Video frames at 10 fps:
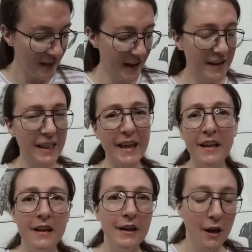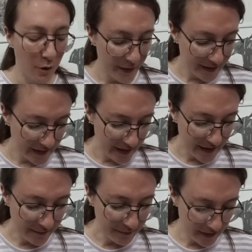kind of like quick
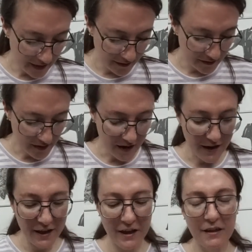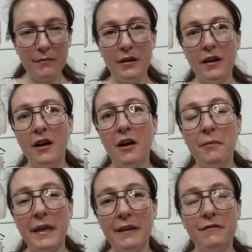tip, take your time.
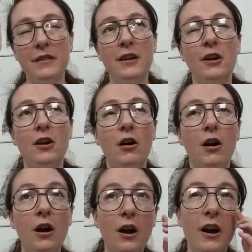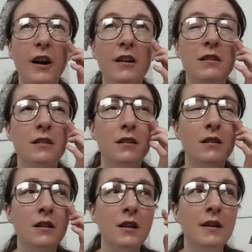If there are
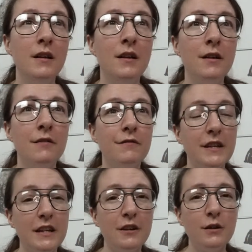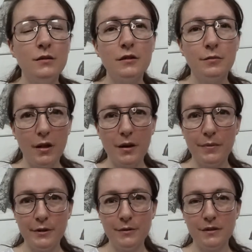videos or blog
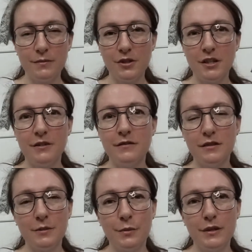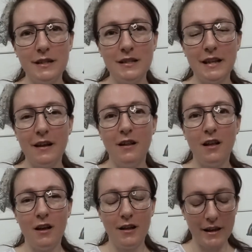posts where she goes into more detail
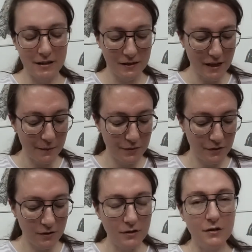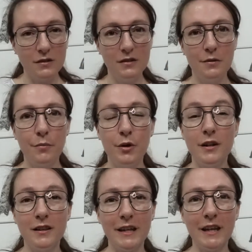on a step, she'll put
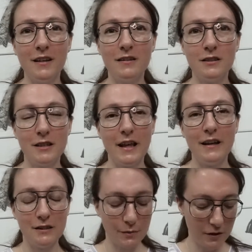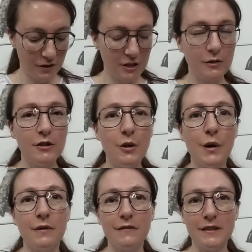a link to that as well, so you can go
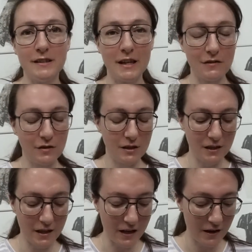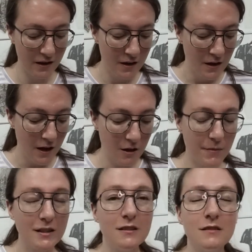and reference that if you need that.
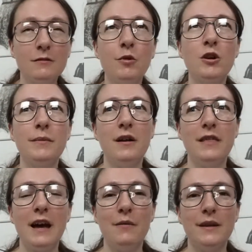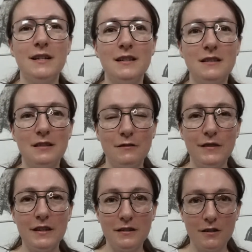I spoke about that when I did the
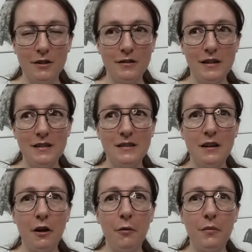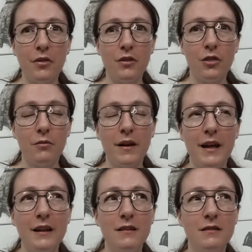Sophia dungarees with the
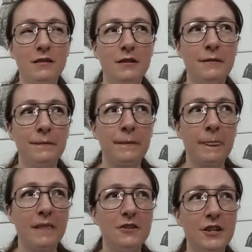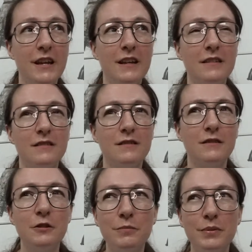thread chain
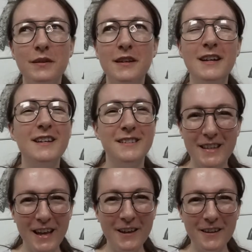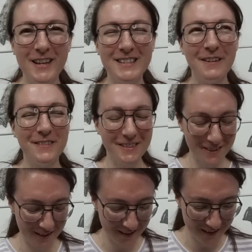loop. Is that what they're
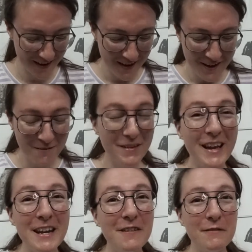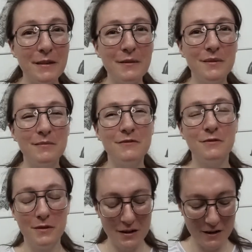called? But I never made one
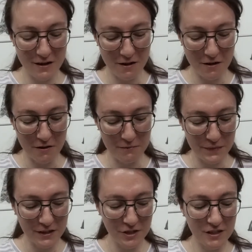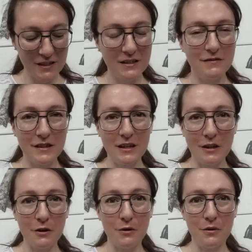before, and she did a
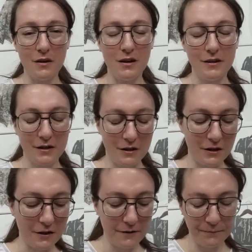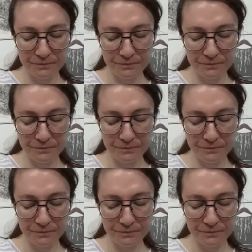video on her